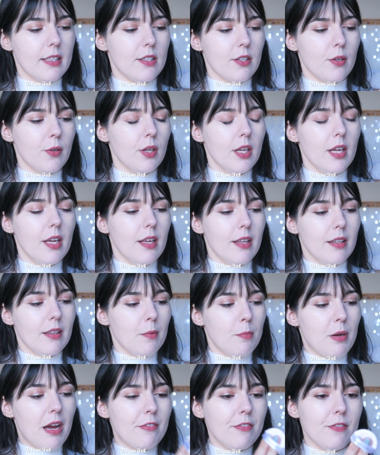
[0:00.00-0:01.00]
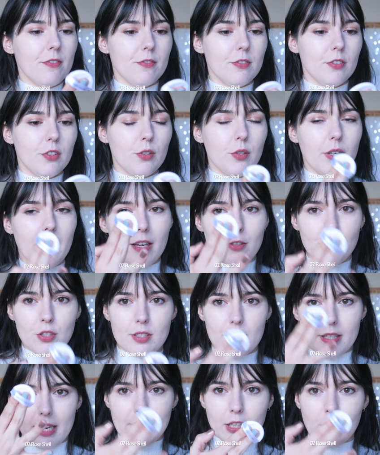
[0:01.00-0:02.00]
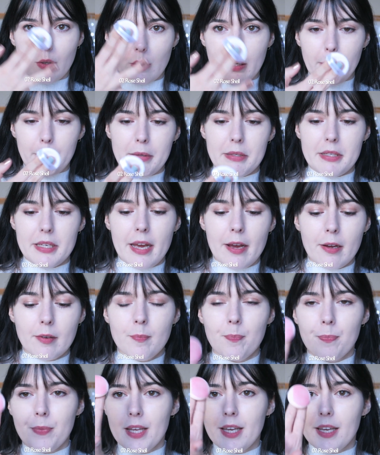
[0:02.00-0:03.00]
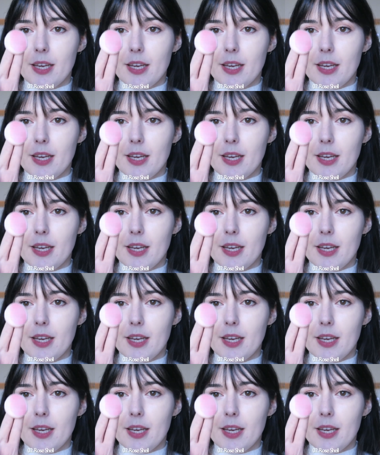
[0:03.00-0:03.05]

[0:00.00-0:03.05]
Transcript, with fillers: So the puff, you can't just like go up and down.